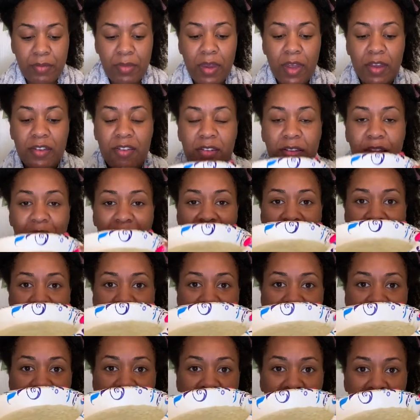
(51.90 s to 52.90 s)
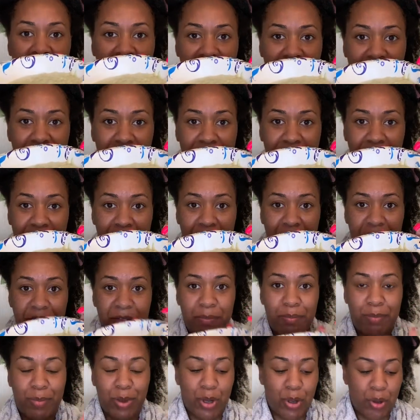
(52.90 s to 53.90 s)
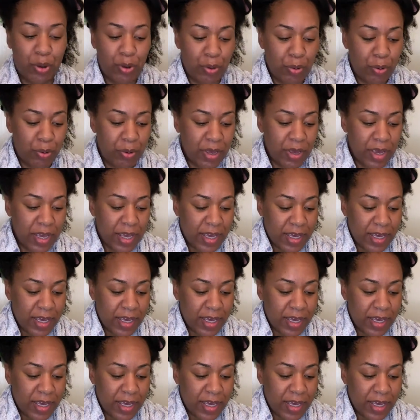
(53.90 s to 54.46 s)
So that's what's here in this bowl.